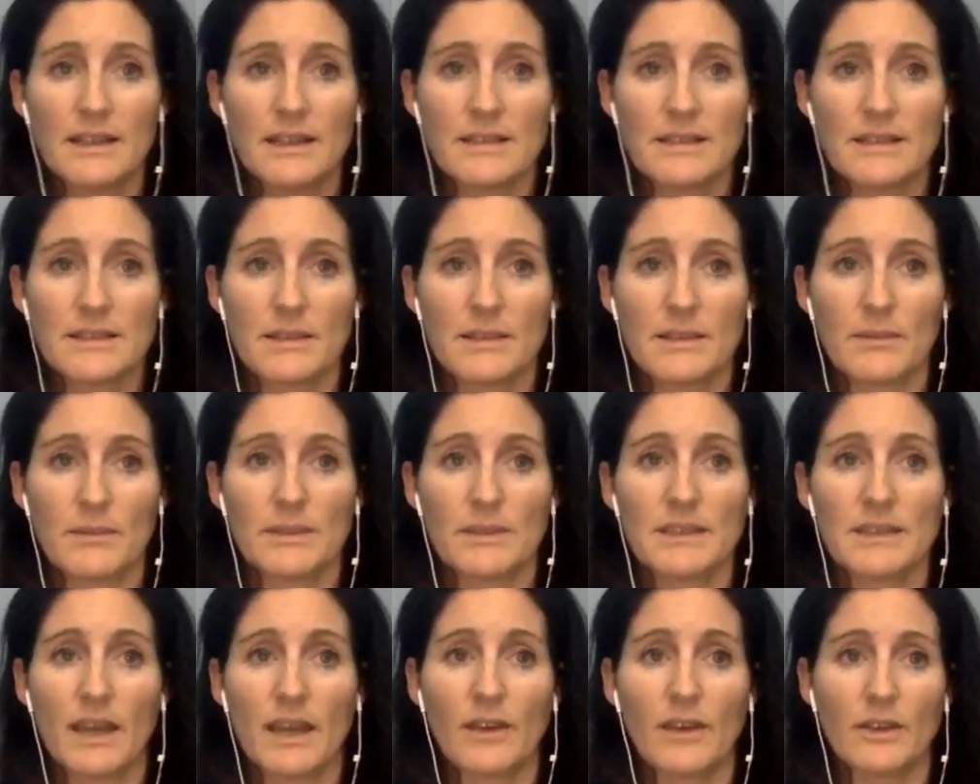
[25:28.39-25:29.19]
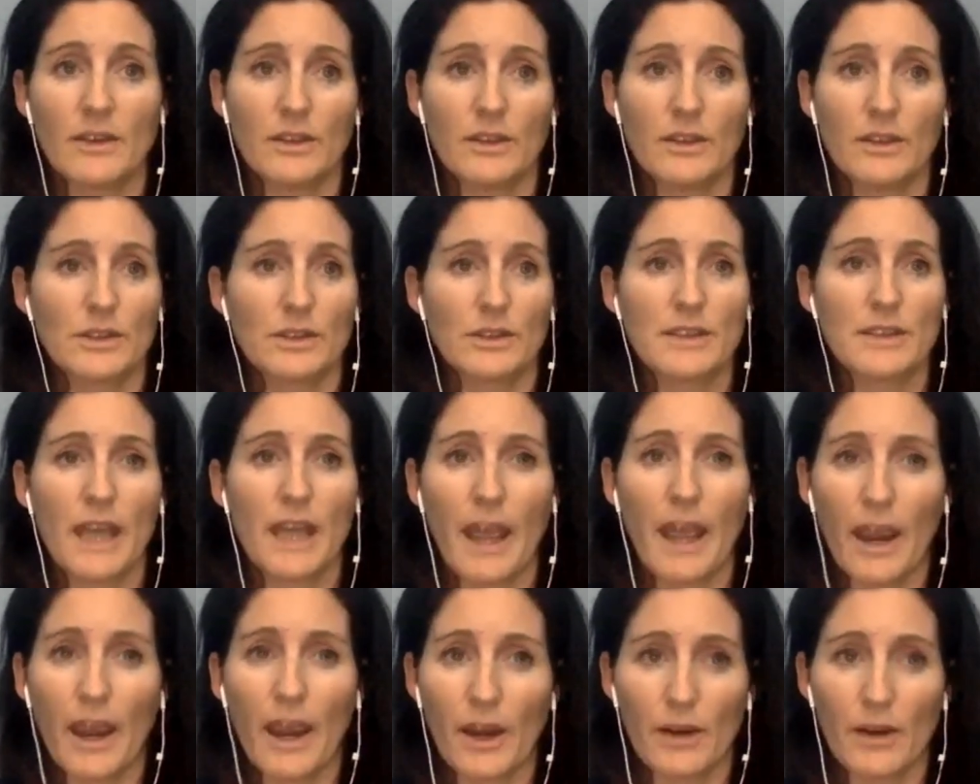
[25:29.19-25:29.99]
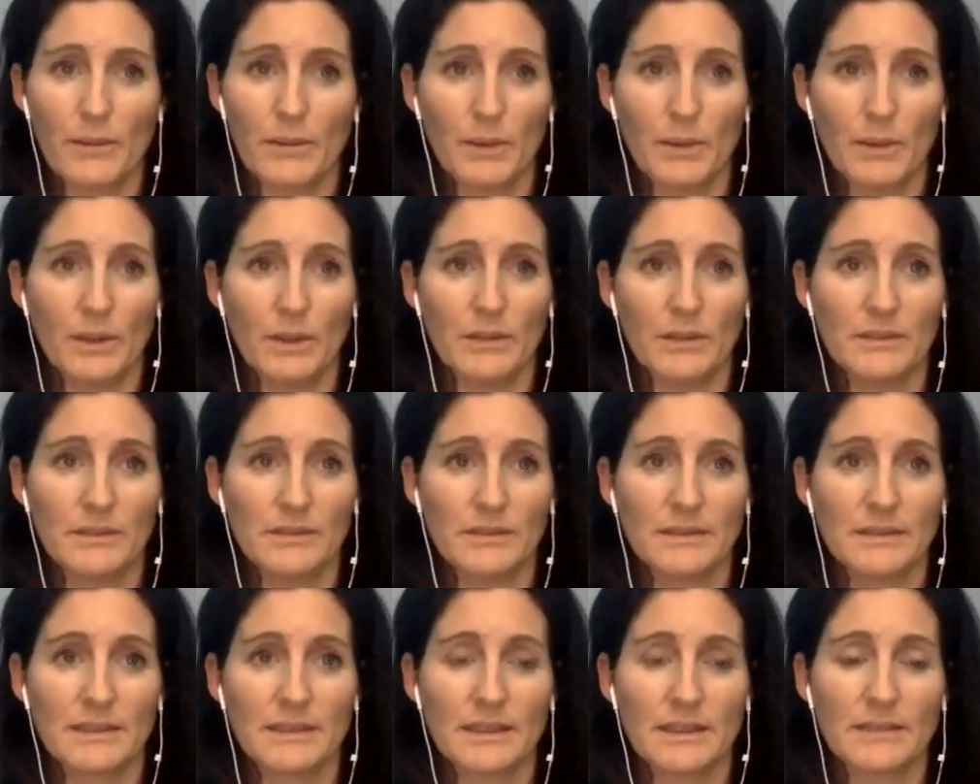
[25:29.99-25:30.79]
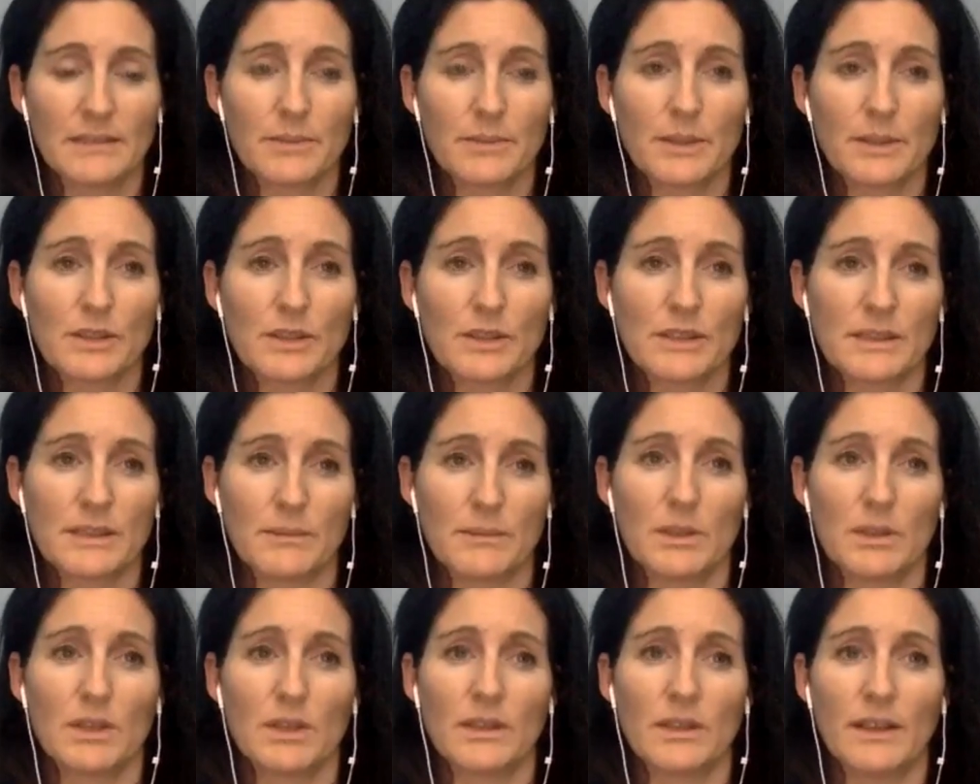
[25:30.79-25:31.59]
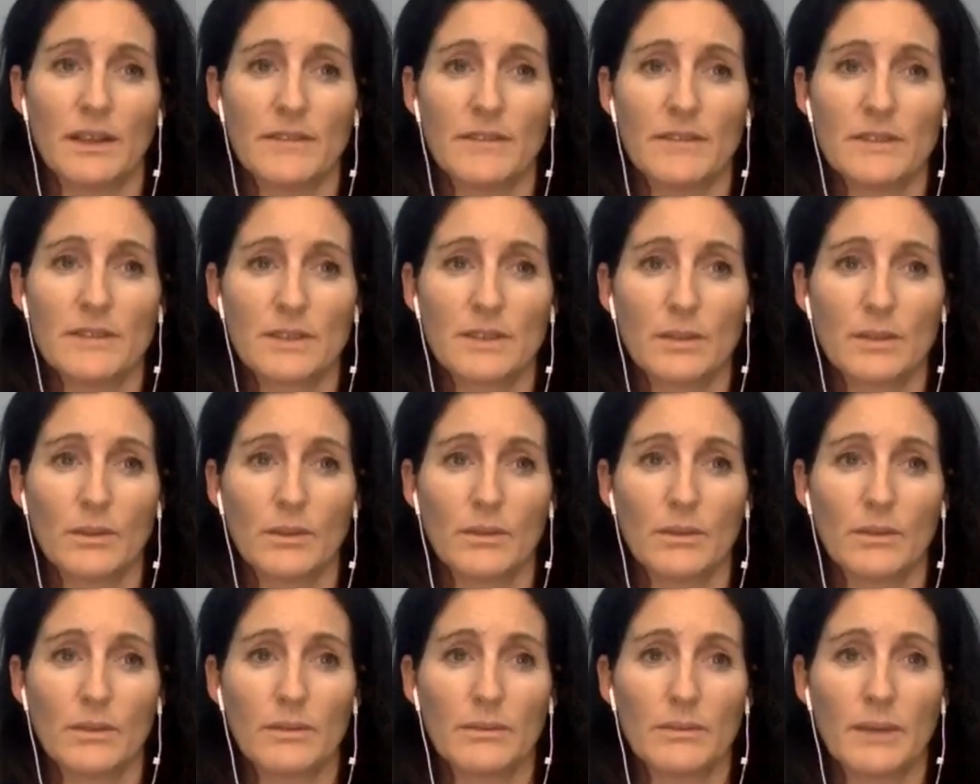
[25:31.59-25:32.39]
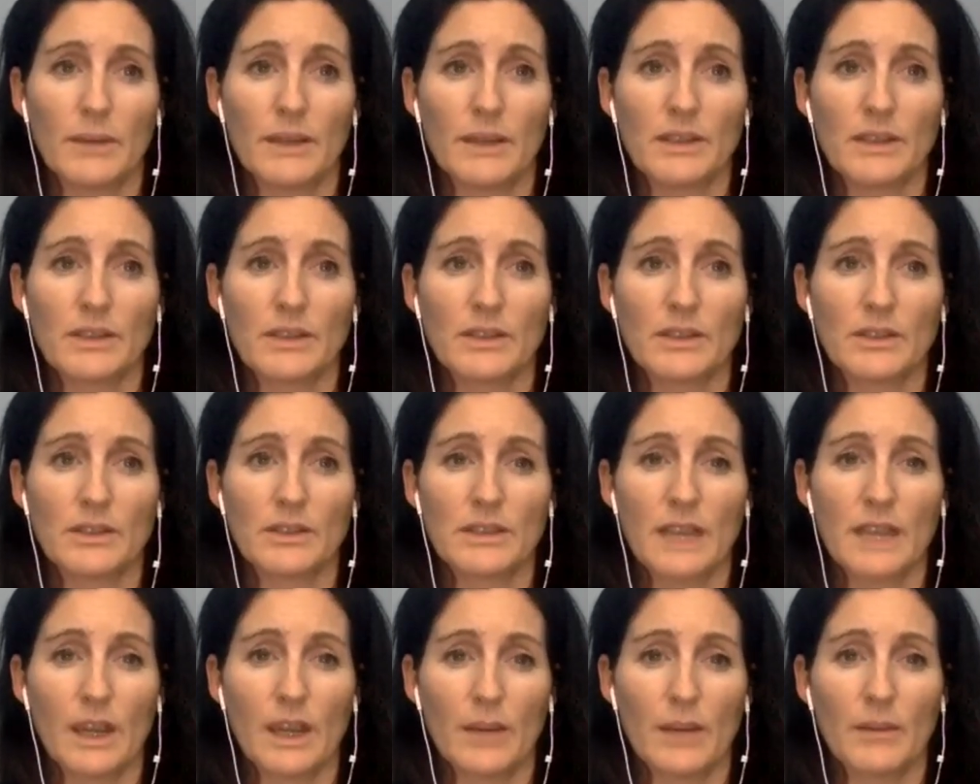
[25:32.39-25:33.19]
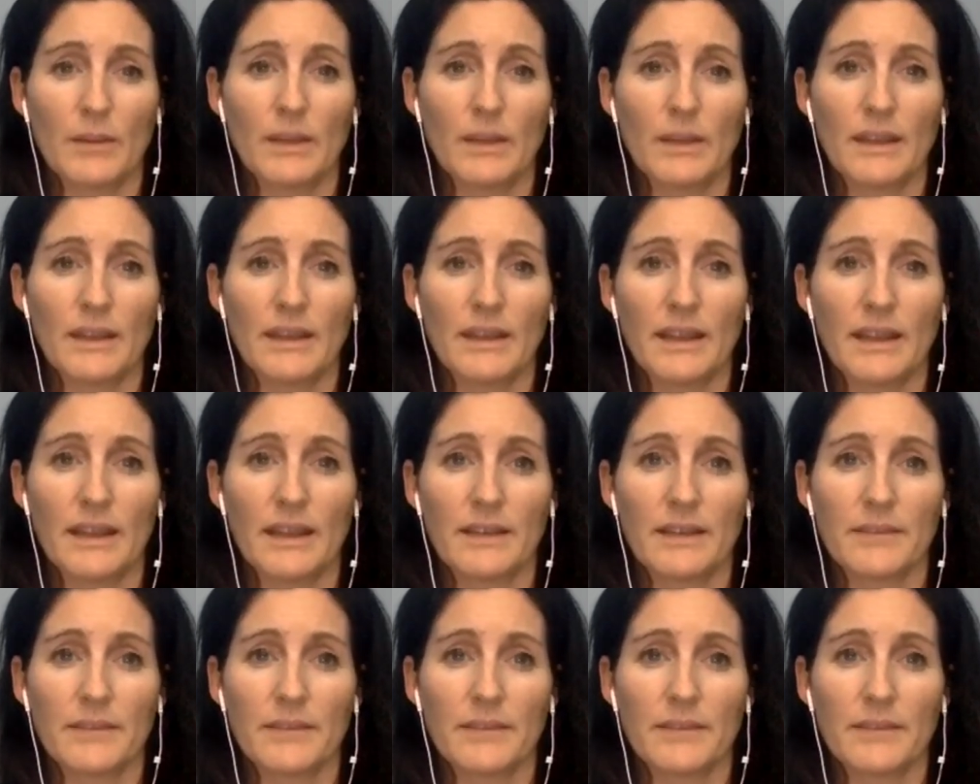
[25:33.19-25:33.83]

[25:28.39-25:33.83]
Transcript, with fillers: someone tell you you're terrible so especially someone you love so much you're terrible at that